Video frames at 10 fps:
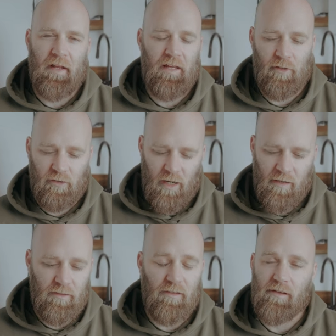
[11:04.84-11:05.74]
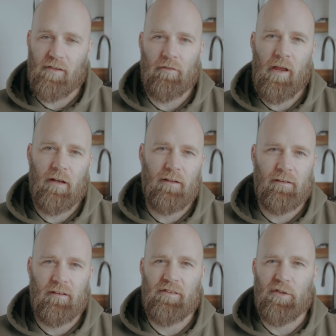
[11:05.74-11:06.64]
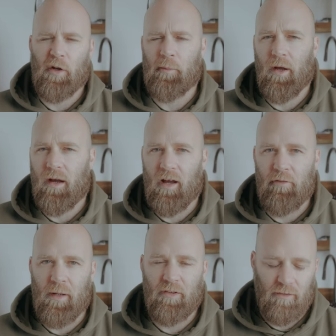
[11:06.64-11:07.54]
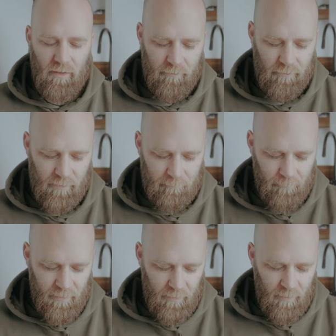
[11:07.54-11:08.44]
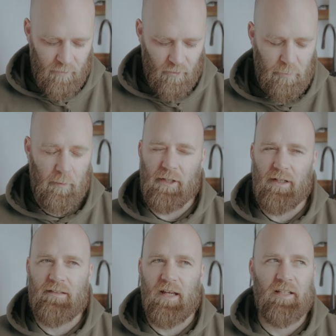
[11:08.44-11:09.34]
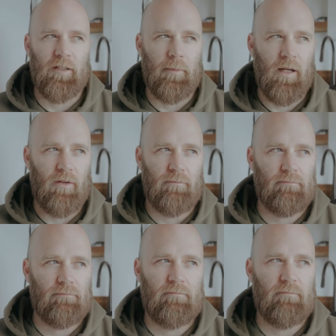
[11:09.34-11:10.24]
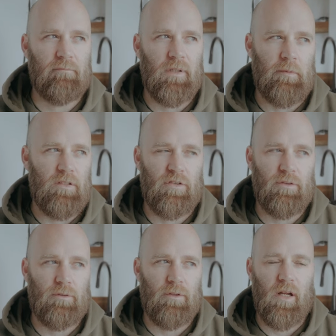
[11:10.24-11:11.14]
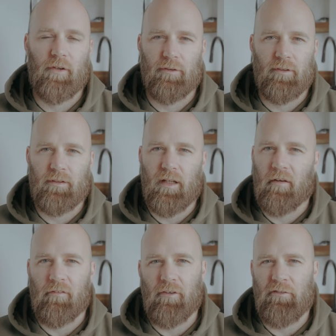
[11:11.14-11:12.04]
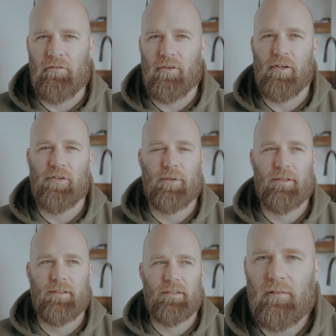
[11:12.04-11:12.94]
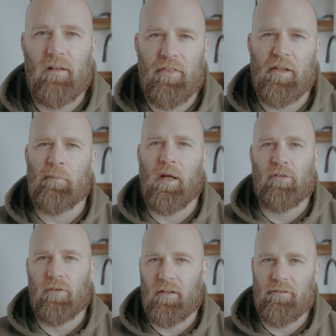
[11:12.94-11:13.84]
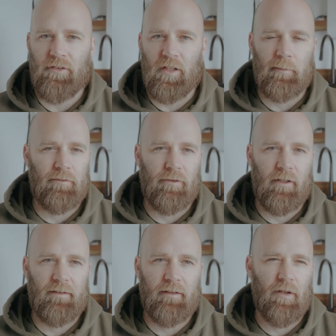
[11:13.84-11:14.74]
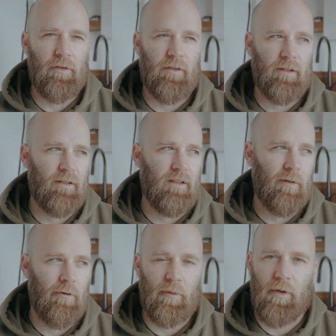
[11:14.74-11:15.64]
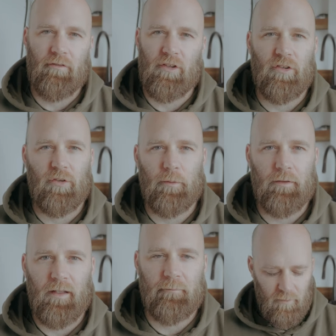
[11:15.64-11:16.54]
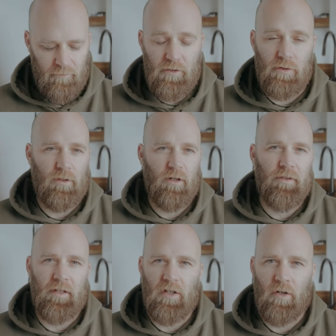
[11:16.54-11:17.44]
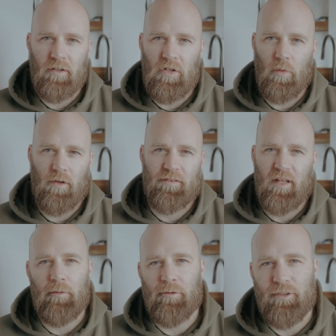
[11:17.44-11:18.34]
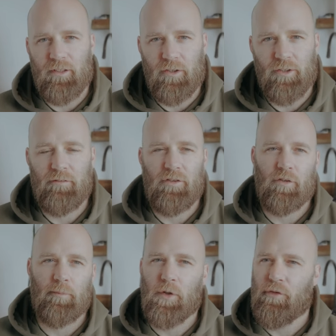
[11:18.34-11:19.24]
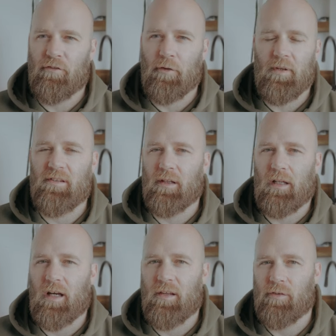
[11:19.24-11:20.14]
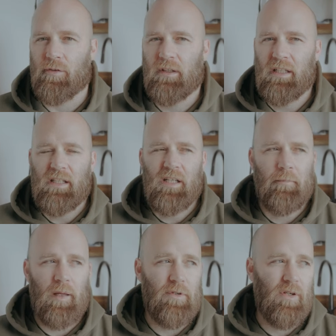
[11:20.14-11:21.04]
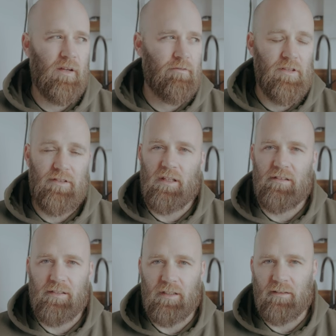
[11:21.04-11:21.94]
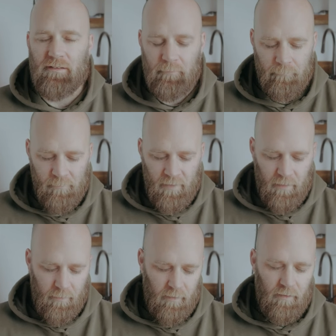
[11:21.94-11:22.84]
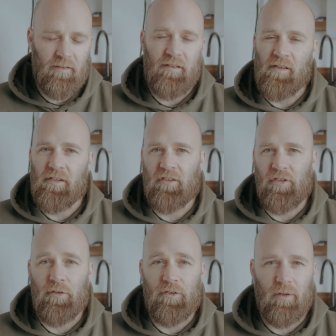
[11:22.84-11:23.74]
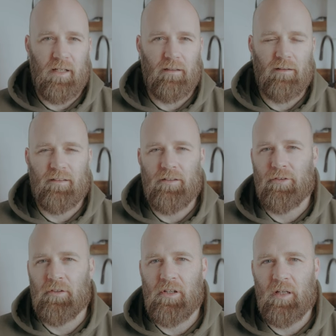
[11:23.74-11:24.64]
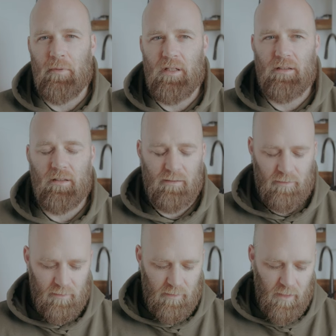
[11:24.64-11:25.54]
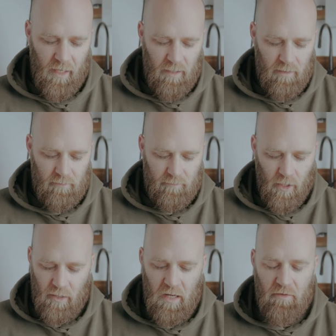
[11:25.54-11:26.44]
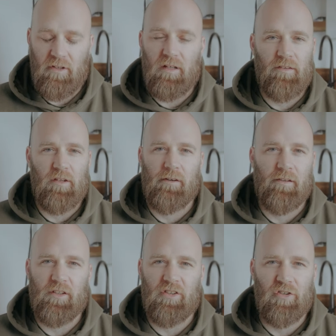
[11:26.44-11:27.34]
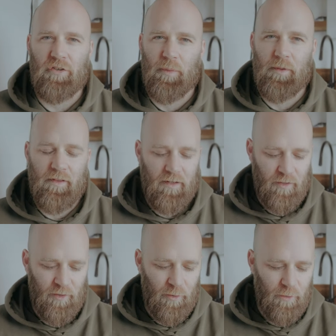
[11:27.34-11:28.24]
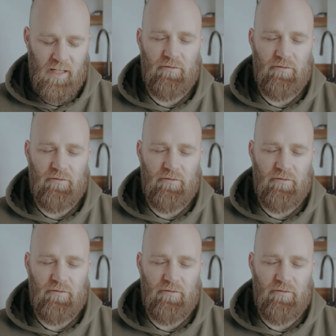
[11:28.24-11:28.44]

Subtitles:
I haven't charged it since I've had it, and it's still got about half battery life yet. So I've probably only taken about maybe 200, 150 photos with it. I think the battery life is going to be fine. I don't think anyone will have issues with that. If you're on Nikon and you want to stay with Nikon and you're moving from SLRs, or maybe you have the Z6, the Z6 II is great. I definitely recommend it. I don't have any serious issues with it at all.